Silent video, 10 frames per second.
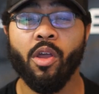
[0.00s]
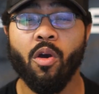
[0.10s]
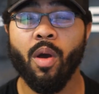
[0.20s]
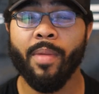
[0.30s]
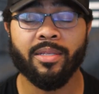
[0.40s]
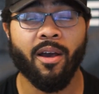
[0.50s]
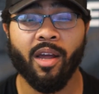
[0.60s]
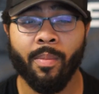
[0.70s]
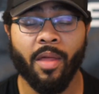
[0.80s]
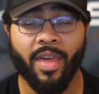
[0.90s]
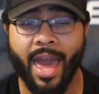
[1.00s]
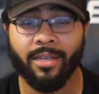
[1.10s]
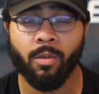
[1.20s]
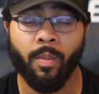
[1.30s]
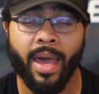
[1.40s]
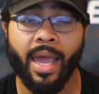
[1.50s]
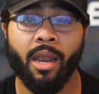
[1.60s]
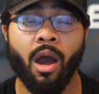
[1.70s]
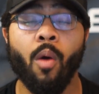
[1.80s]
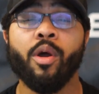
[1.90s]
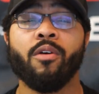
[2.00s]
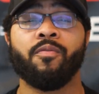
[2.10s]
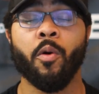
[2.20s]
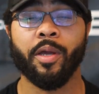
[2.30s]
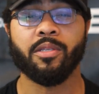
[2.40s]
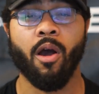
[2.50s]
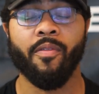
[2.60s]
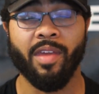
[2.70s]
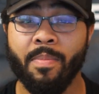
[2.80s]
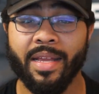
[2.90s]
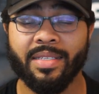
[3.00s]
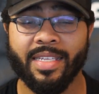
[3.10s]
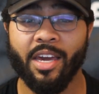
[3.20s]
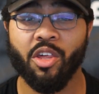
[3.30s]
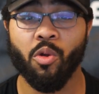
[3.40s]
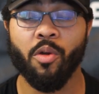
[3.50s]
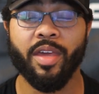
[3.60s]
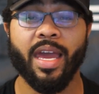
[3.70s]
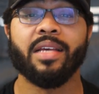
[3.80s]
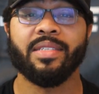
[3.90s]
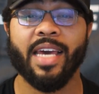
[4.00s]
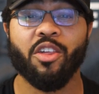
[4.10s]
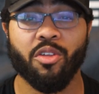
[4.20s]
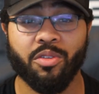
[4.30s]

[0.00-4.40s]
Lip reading: No, I'm not talking about the axle back at all. I want to focus on the midsection, or the section